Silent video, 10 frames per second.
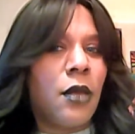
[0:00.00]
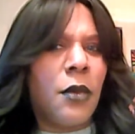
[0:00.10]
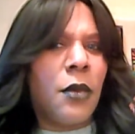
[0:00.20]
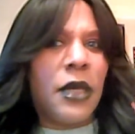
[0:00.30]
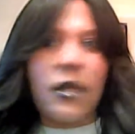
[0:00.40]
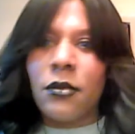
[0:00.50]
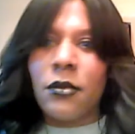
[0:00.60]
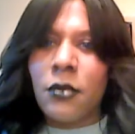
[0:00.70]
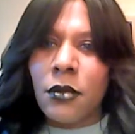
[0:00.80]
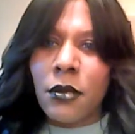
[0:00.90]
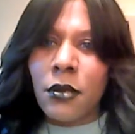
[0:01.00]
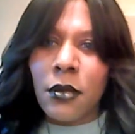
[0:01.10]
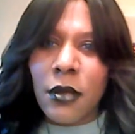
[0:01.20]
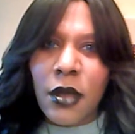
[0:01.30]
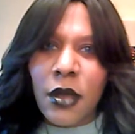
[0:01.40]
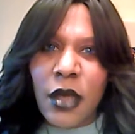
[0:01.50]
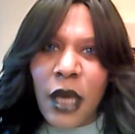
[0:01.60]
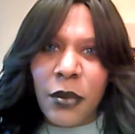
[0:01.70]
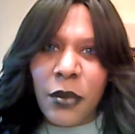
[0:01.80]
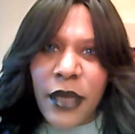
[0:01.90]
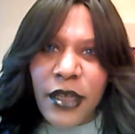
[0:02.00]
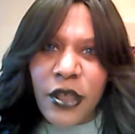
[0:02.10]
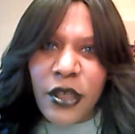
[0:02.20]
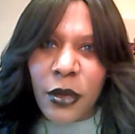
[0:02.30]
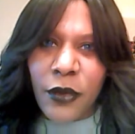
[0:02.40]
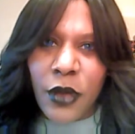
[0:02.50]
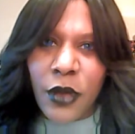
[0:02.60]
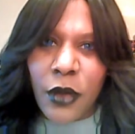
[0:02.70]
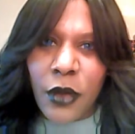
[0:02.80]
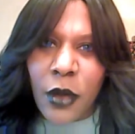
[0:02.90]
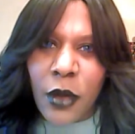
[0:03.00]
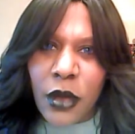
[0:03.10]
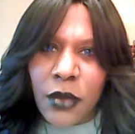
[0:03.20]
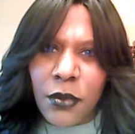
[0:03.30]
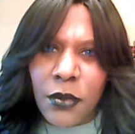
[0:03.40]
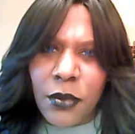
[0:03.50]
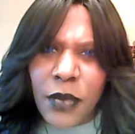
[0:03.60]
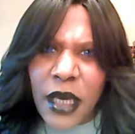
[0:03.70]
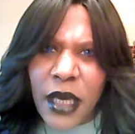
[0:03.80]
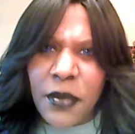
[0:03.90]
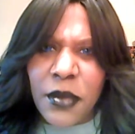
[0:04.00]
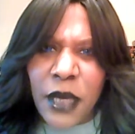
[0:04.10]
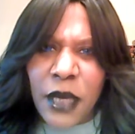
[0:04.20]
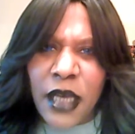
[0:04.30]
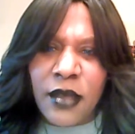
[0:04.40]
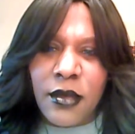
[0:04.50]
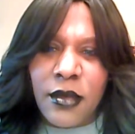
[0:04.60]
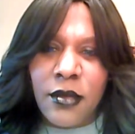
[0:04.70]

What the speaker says: I mean, God bless you if you don't know what peeps mean.